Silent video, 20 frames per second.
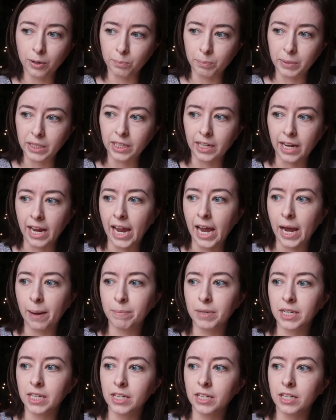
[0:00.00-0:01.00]
being a
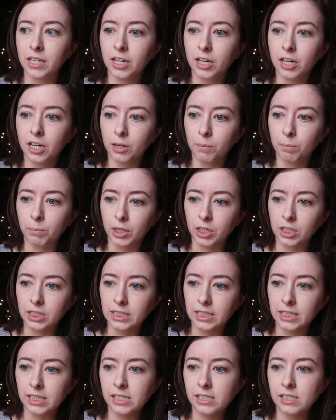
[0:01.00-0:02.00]
happy
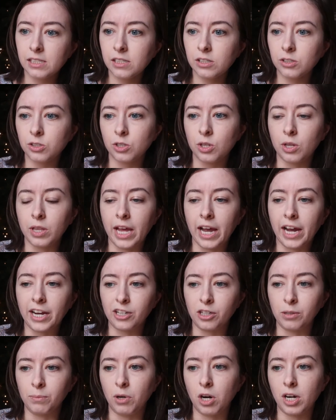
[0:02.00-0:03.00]
person so that
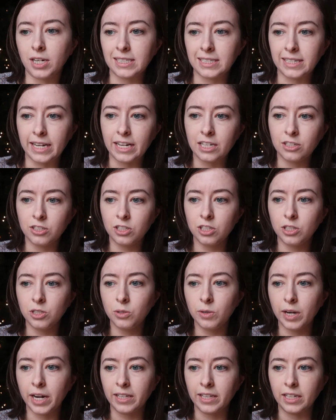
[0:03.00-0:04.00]
your boss likes
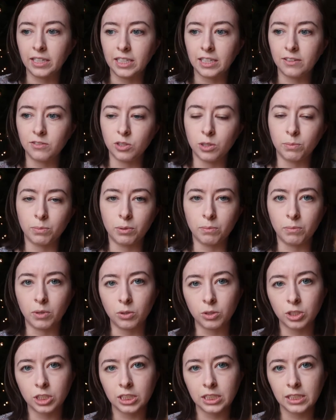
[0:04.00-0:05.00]
you and then gives you a
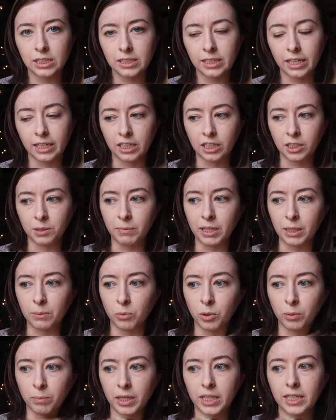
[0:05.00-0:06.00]
promotion and then you make
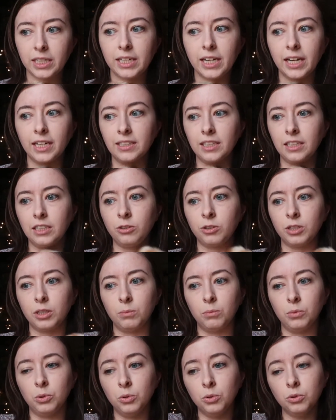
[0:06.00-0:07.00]
more money and then you
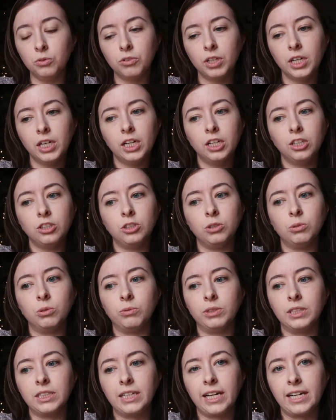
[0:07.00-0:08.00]
can move to a
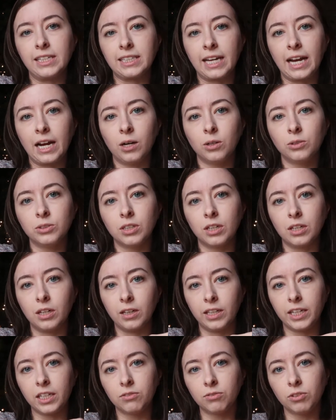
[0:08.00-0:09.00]
really nice house on a
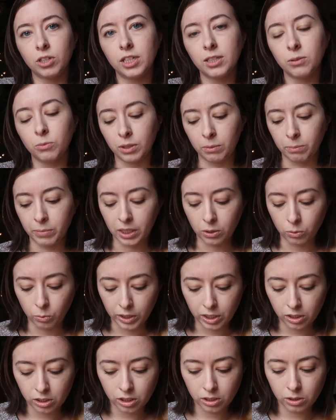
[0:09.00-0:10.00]
lakefront with big
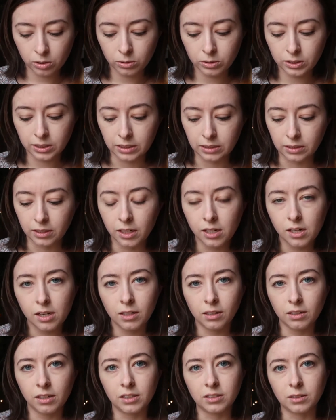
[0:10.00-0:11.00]
windows and
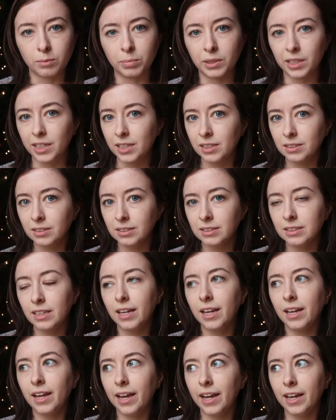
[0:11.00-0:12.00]
lots of plants?
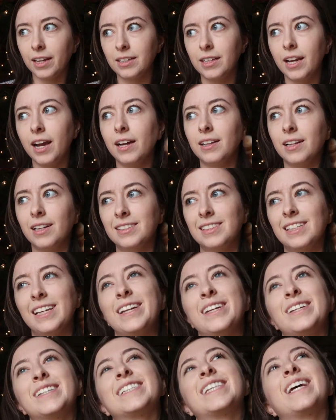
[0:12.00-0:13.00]
Heck yeah, that's in
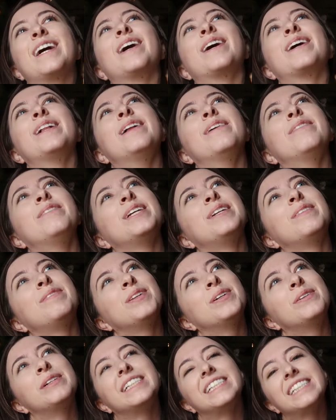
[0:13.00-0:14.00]
your circle of
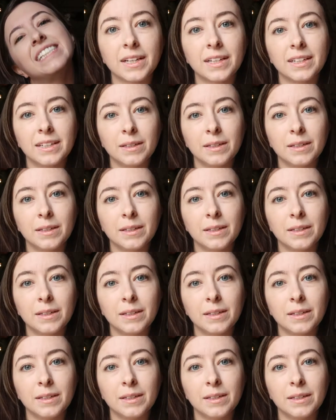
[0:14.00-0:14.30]
influence.